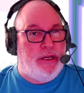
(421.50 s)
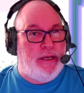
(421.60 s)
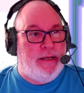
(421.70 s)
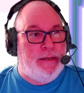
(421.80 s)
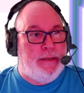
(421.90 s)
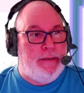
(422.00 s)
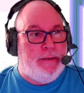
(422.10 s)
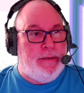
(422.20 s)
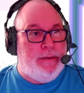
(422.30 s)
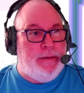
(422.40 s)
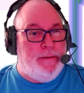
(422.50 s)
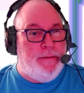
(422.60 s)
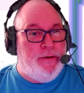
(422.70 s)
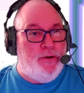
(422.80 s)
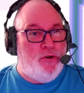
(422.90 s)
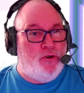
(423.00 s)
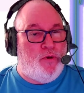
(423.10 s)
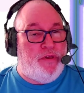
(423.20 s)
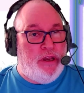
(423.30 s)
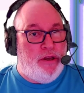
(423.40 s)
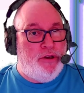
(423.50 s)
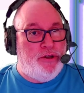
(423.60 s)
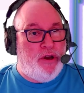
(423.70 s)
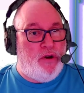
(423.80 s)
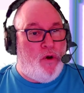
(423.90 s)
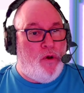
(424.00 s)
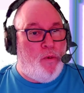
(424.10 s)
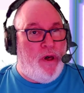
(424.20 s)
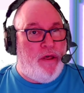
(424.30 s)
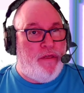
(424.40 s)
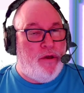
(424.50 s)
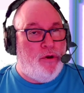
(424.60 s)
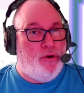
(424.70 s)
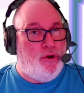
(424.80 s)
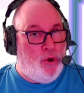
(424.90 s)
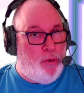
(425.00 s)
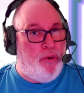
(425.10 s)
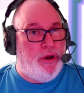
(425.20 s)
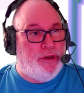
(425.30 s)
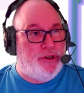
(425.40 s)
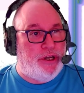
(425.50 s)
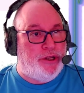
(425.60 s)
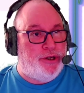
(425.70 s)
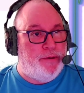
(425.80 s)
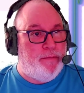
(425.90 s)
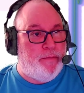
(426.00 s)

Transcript: here, so these are all worth 2 points each.